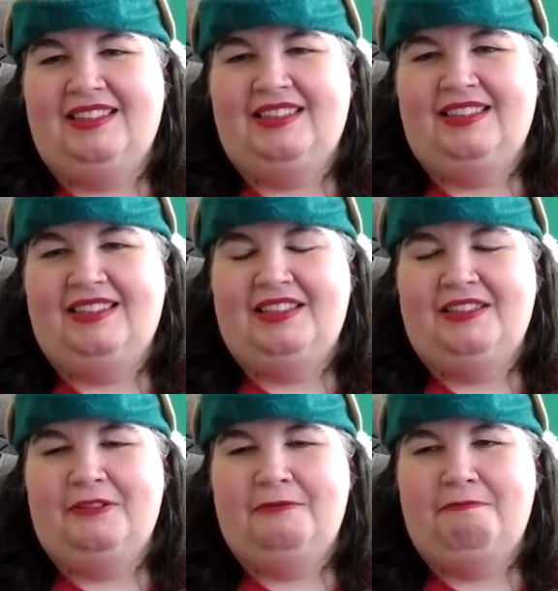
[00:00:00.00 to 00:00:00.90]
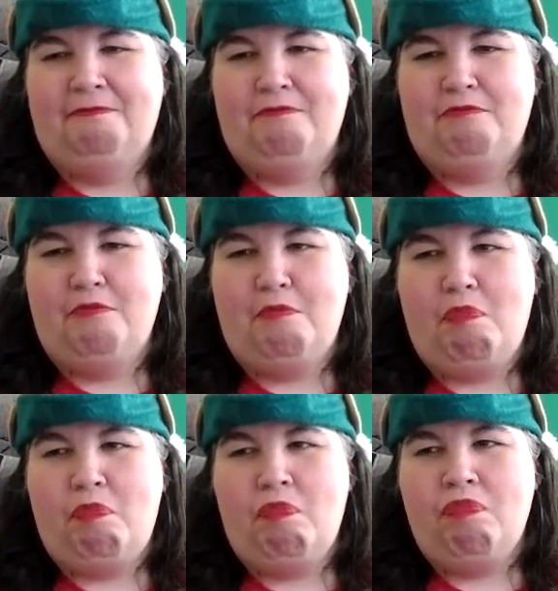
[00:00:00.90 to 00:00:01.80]

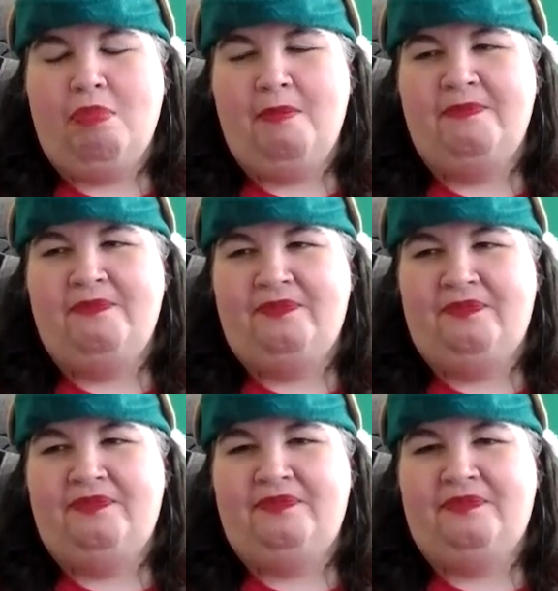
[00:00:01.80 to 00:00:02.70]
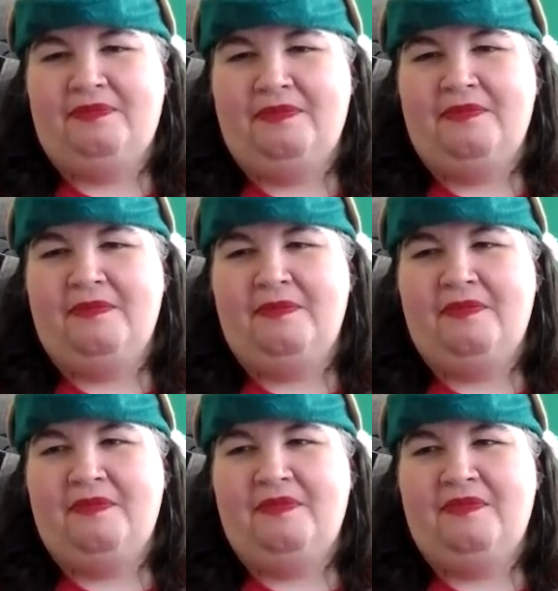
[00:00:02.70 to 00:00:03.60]

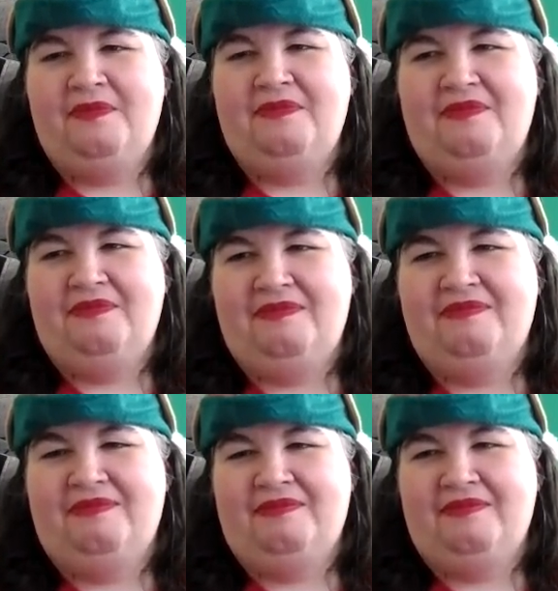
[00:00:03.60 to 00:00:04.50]
No words are spoken by the person on screen.